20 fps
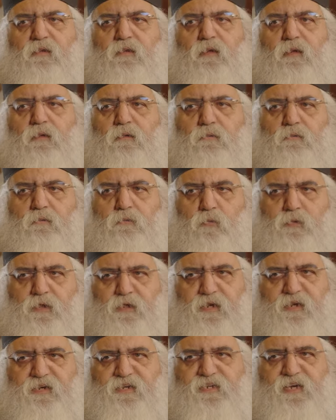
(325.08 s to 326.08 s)
So
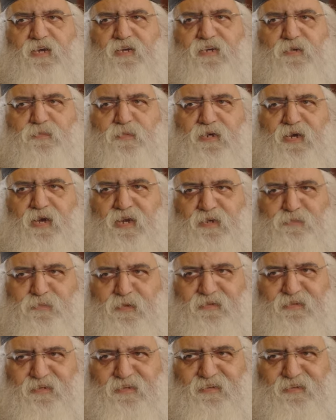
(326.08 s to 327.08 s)
it would be a
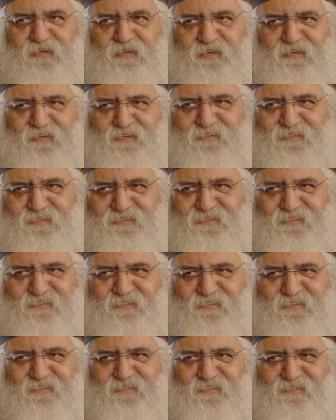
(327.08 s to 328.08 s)
pity
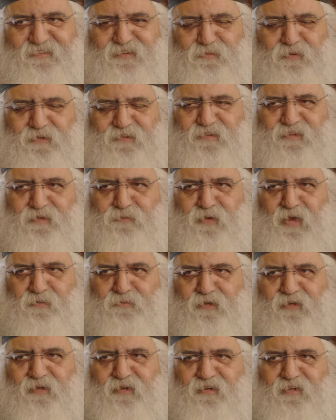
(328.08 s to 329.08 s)
if a refugee
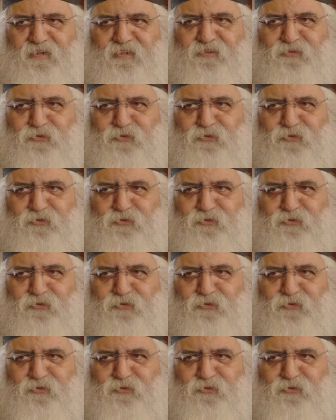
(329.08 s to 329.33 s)
bishop